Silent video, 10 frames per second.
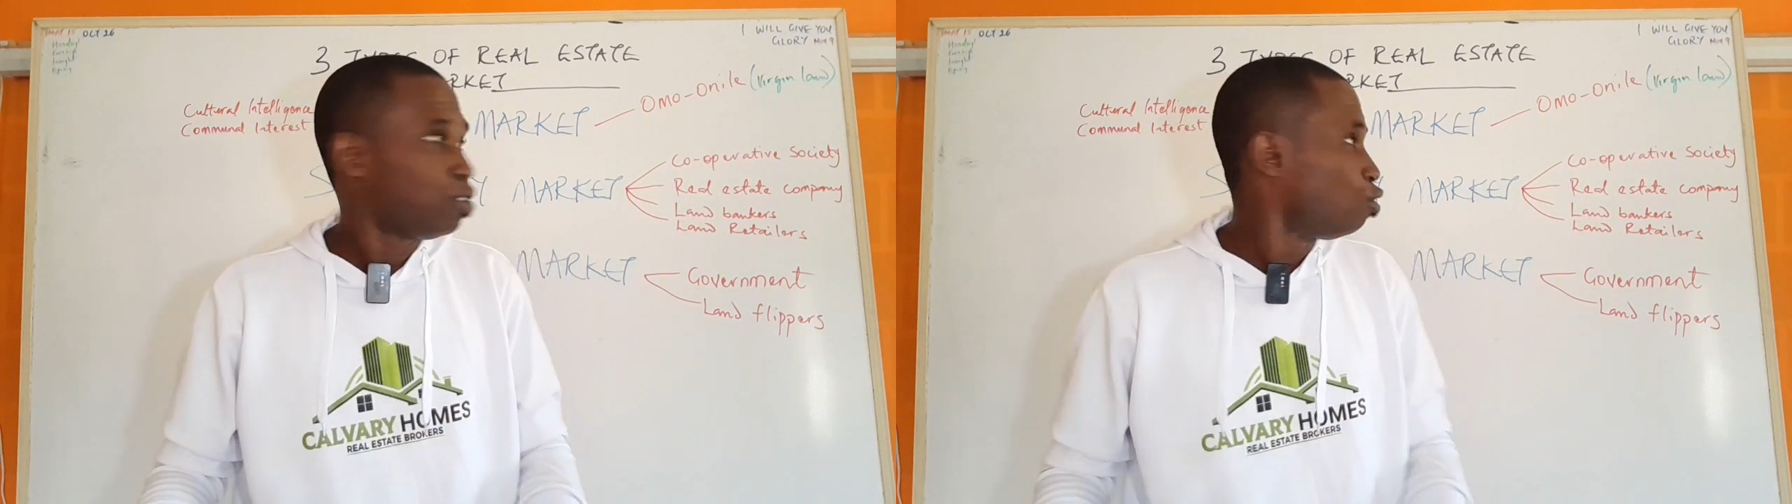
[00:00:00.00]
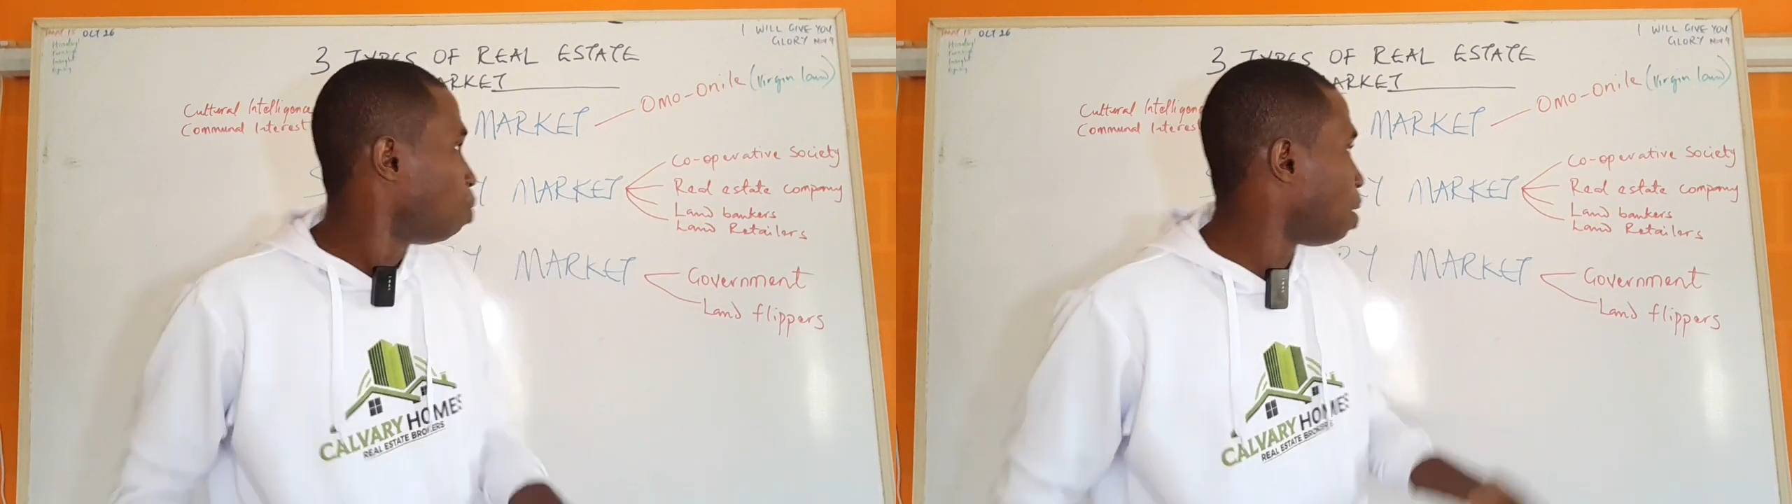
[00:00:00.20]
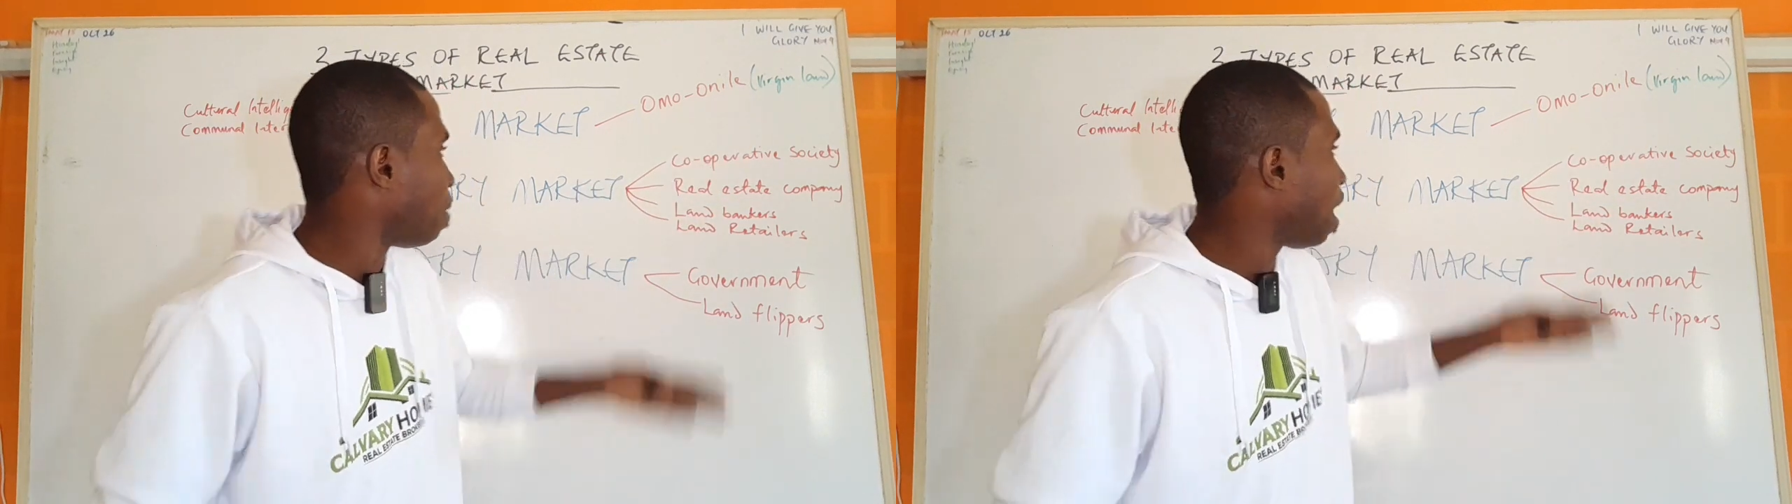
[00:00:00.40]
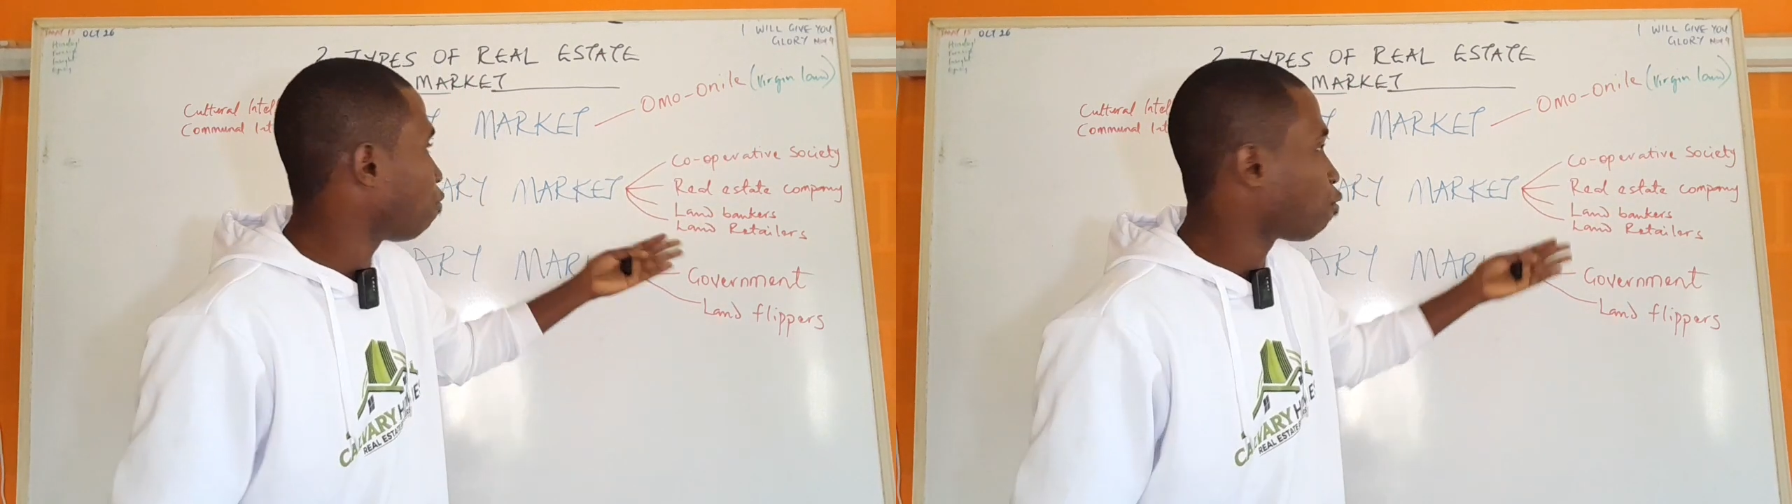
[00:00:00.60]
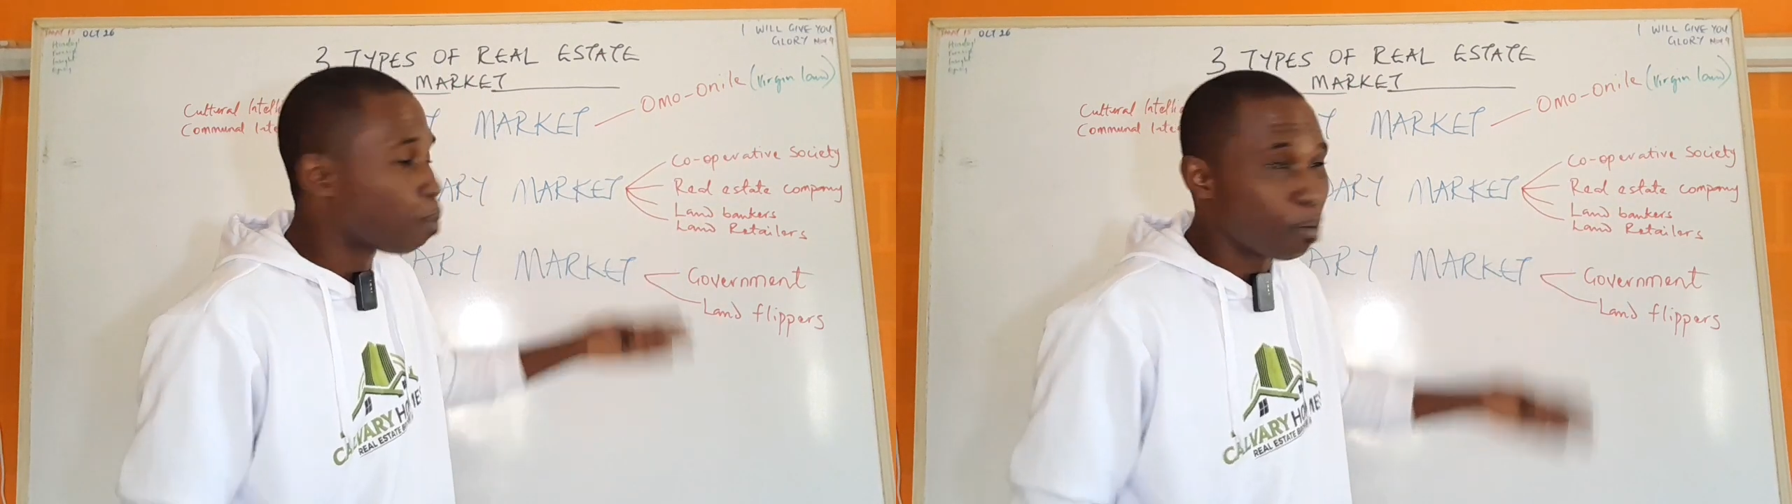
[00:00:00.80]
You may buy
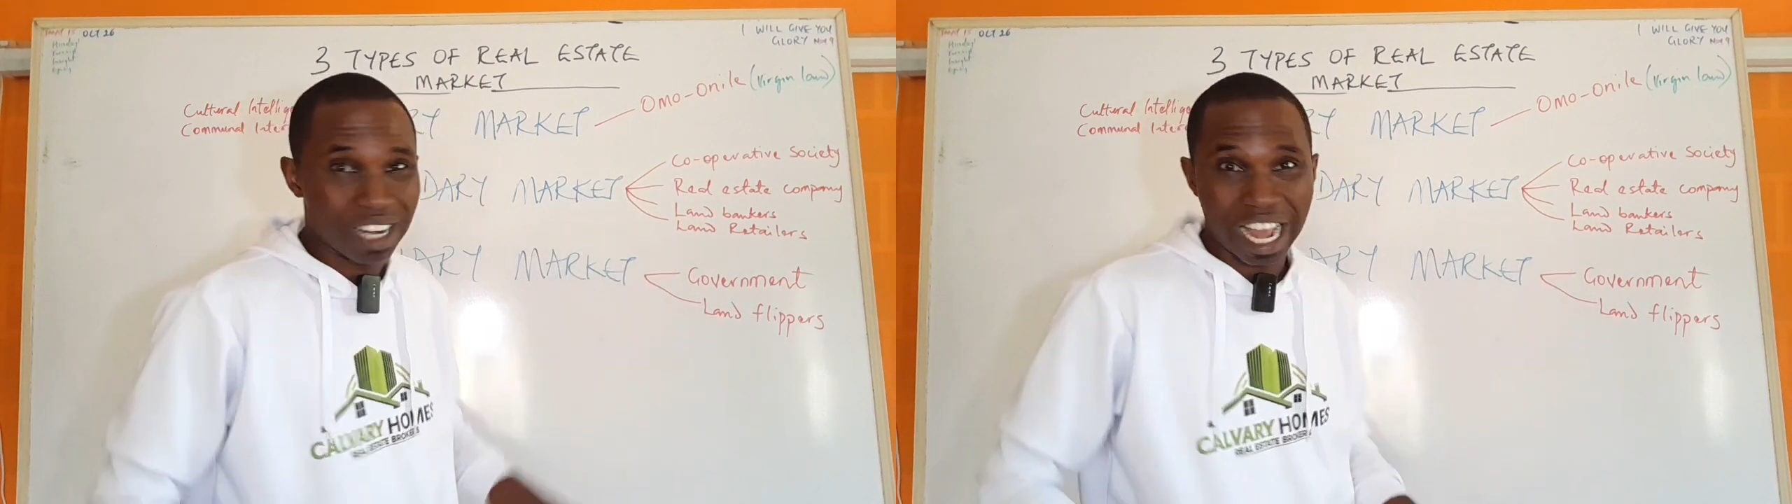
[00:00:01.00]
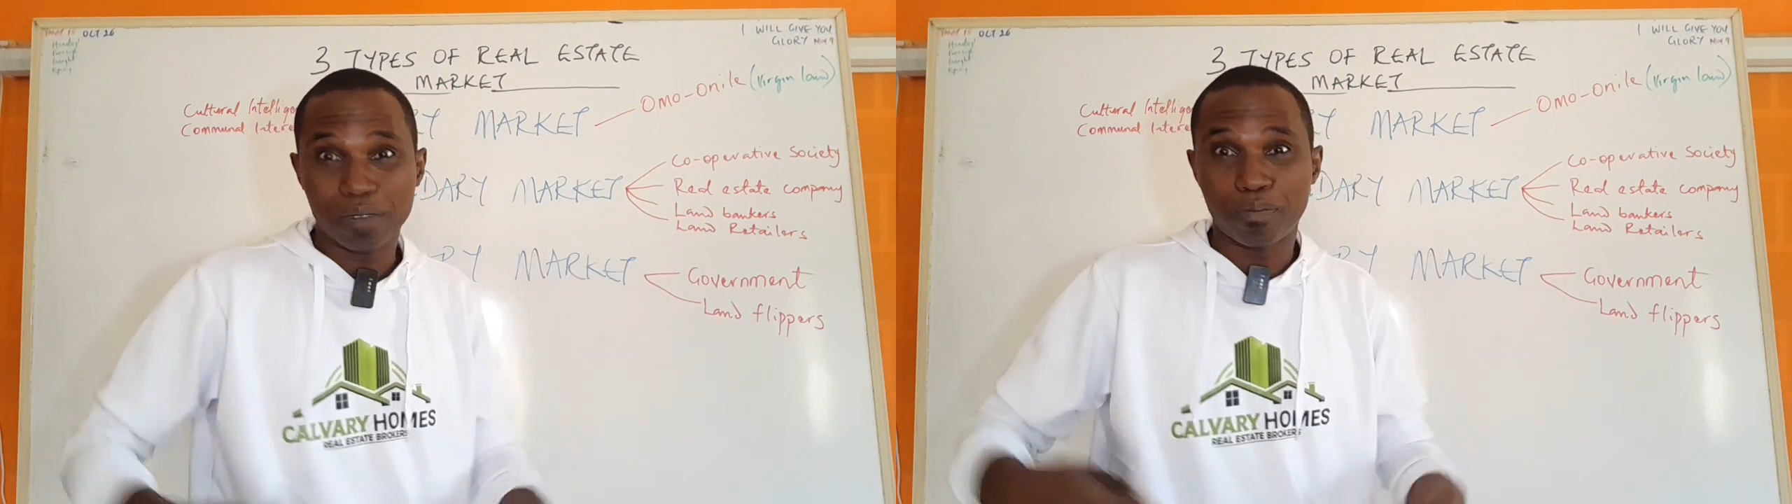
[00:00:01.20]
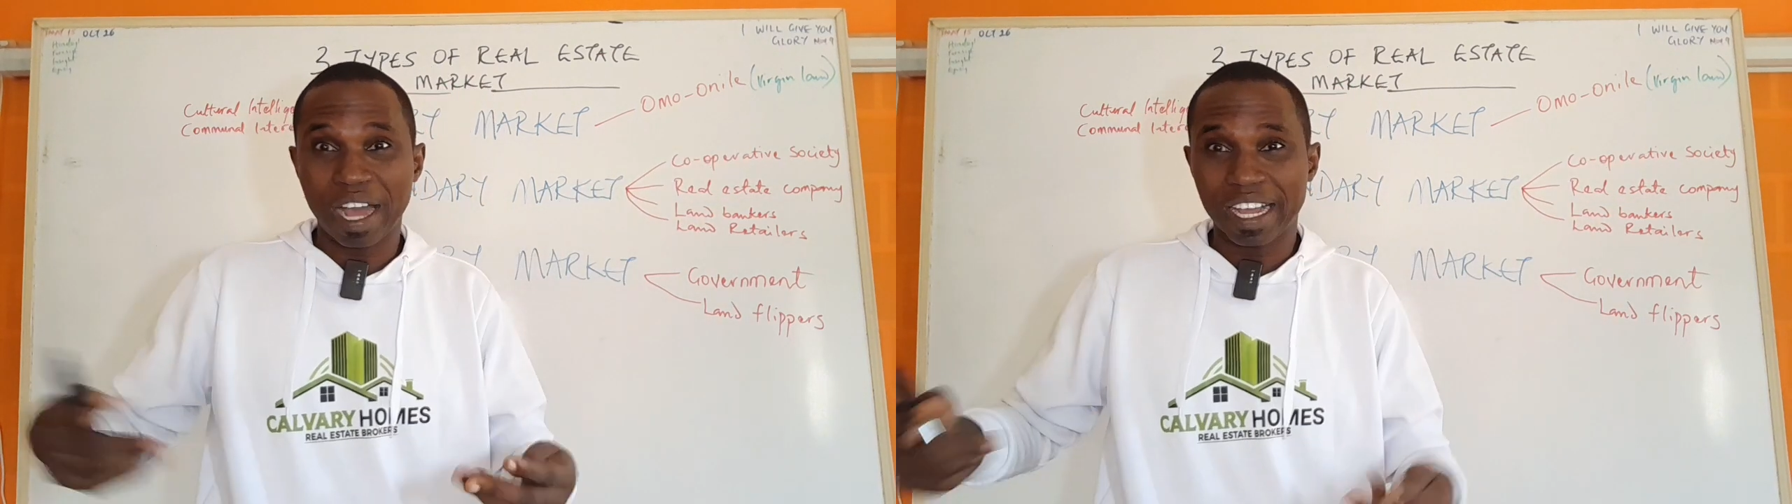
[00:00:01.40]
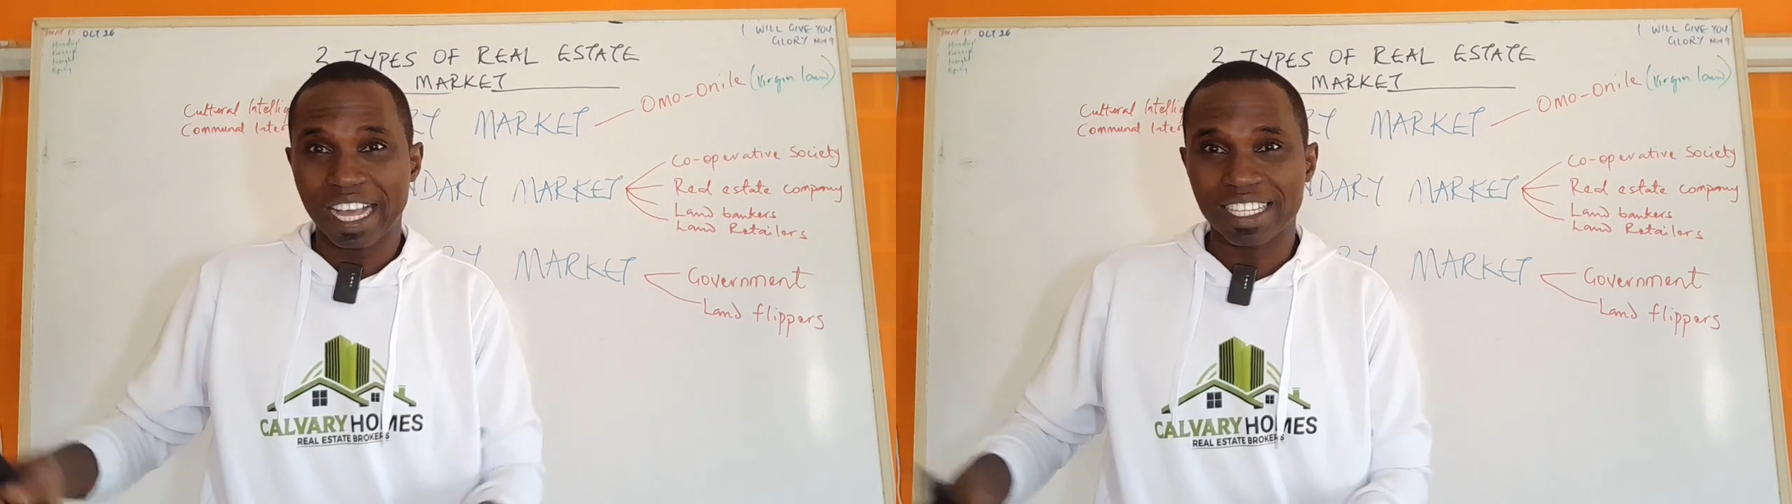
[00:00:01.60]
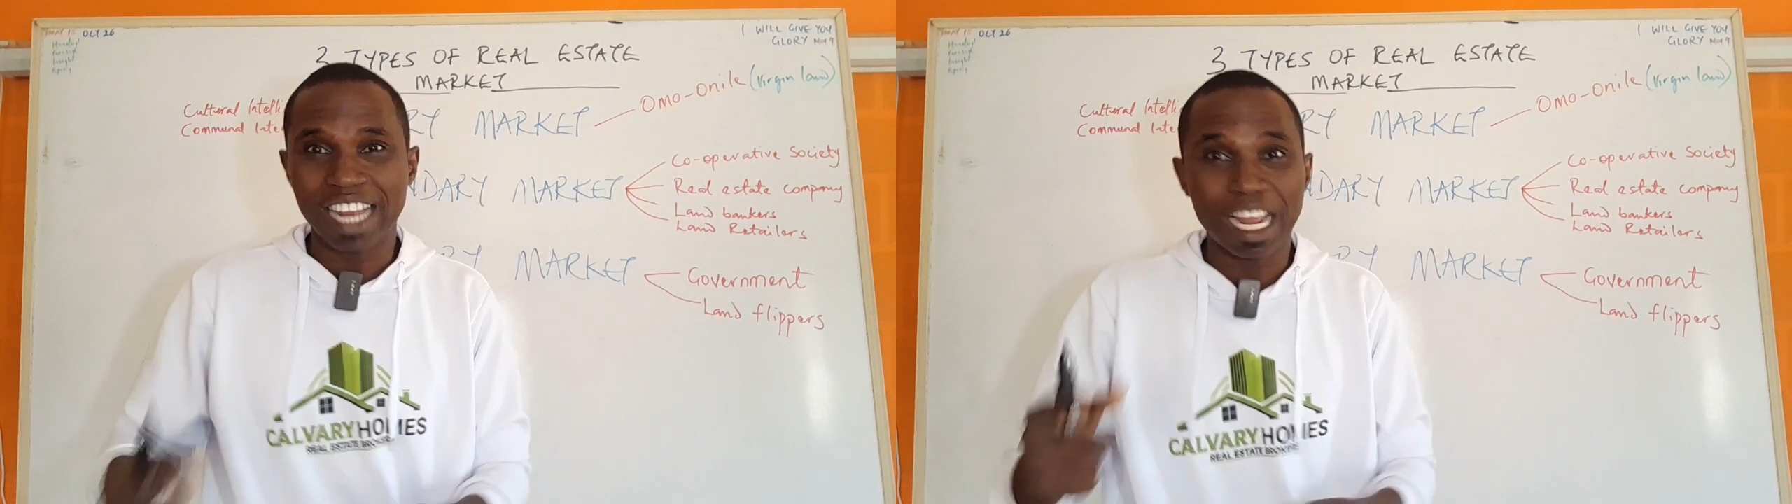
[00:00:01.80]
from land
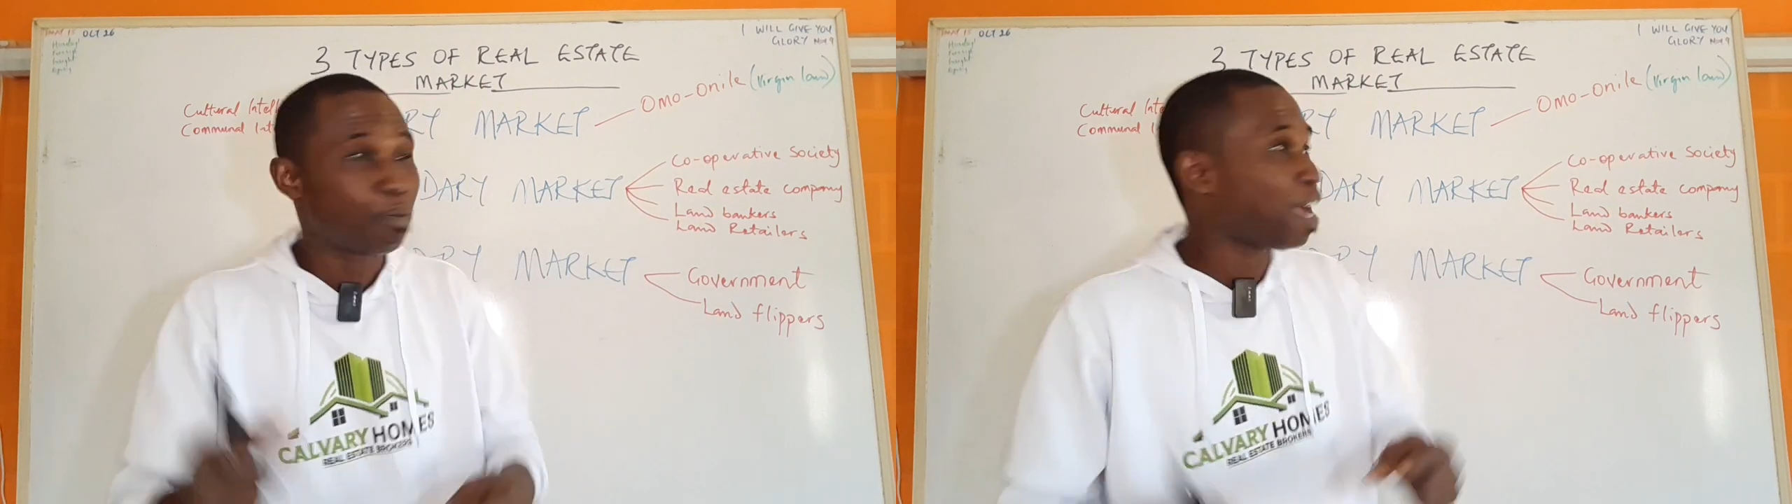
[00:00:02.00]
bankers. Land